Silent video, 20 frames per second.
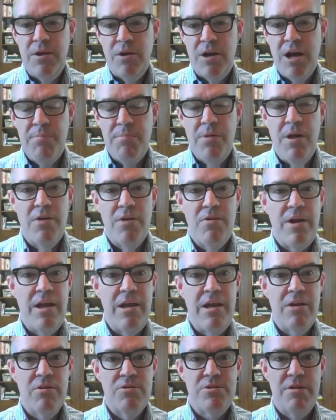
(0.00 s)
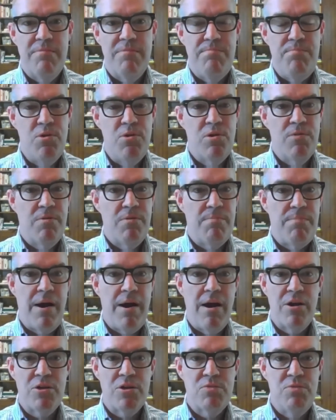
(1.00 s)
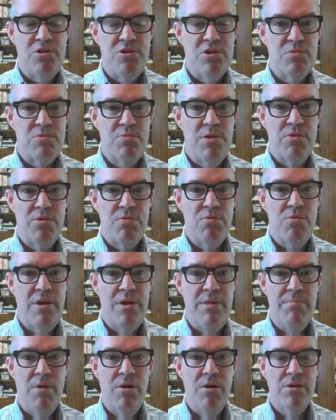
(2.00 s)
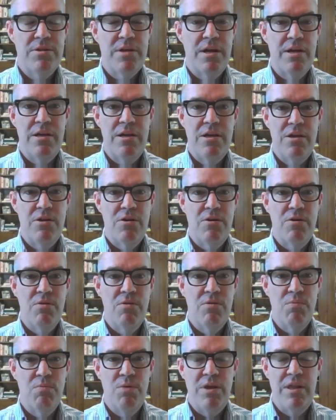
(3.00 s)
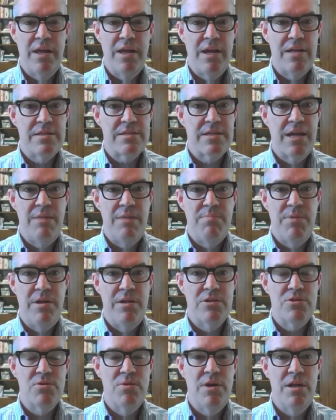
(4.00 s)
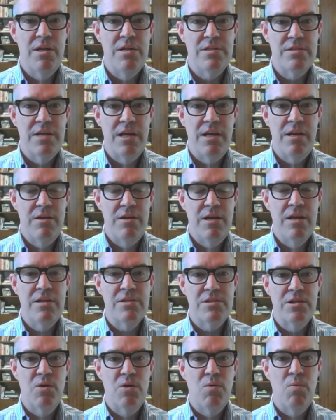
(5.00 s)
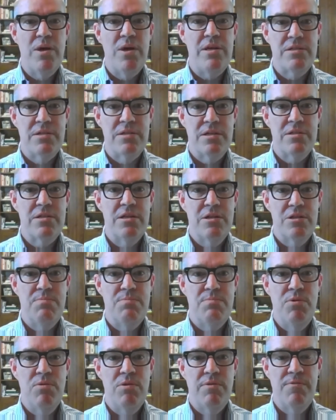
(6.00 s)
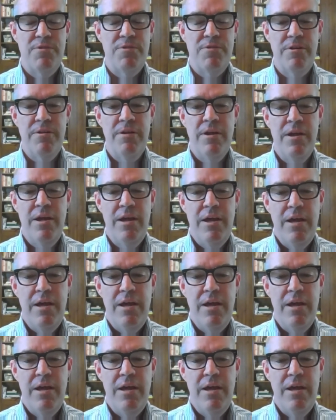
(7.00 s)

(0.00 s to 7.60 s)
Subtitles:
couple hundred acres of beautiful parks. We just went through a multi-year re-landscaping. So it is an oasis. It is beautiful.